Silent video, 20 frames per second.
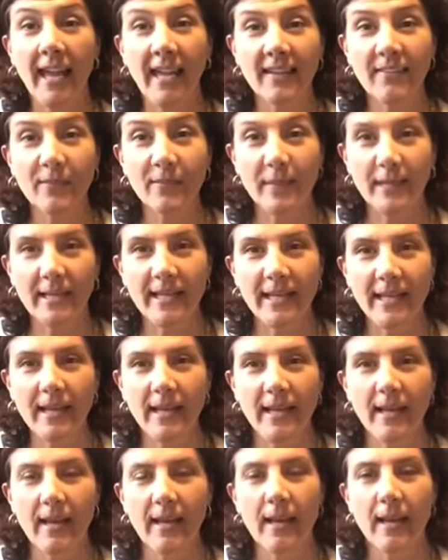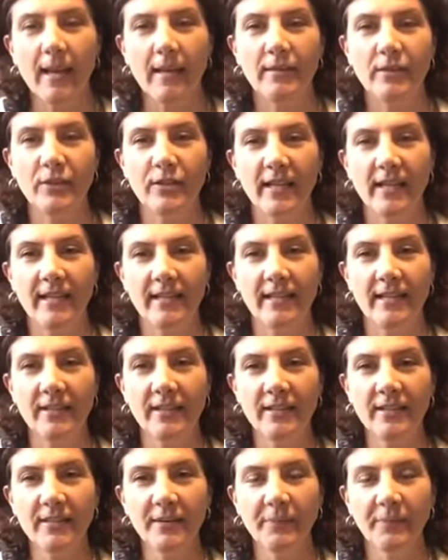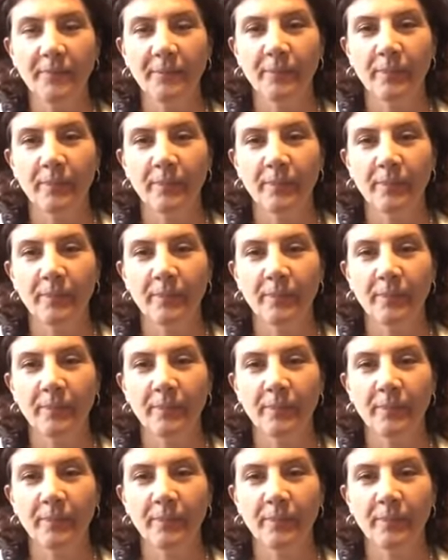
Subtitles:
Hi everybody, Jeanette here.